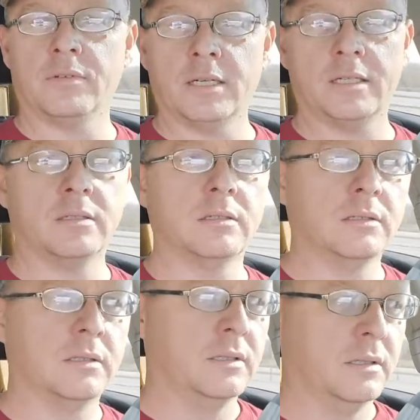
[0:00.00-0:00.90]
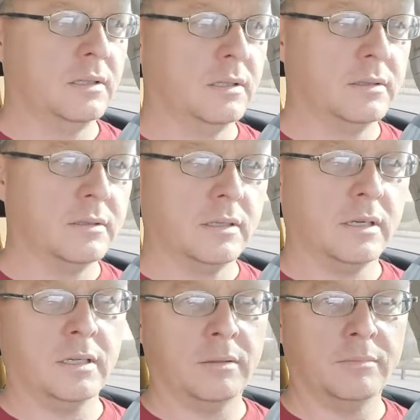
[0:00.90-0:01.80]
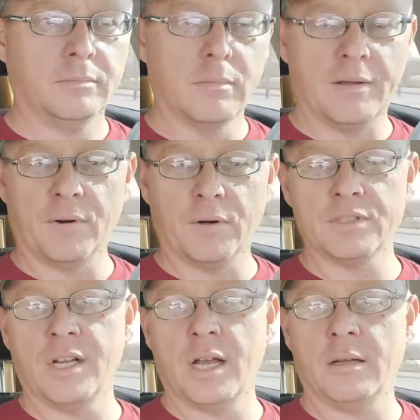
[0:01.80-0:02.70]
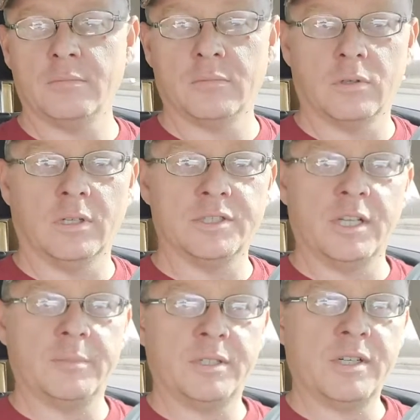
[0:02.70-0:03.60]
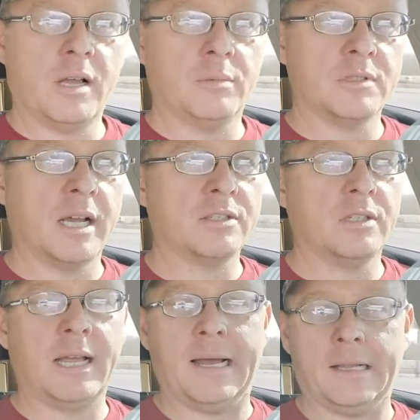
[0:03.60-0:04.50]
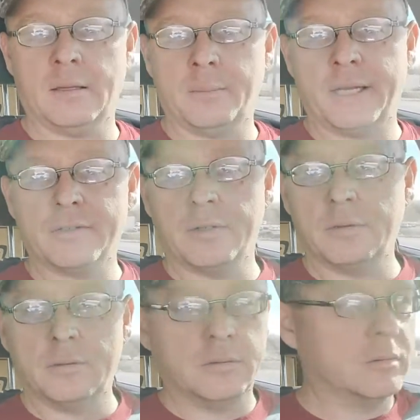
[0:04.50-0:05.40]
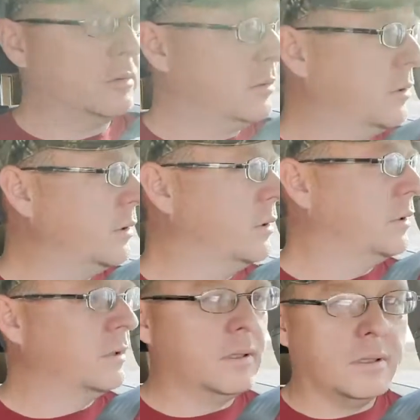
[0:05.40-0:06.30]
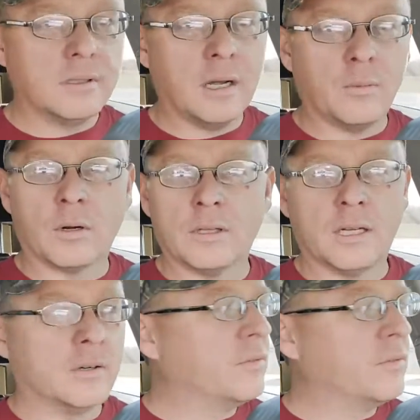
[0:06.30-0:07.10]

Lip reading: right here. My first job, or legitimate job, was actually at the Petro. I worked there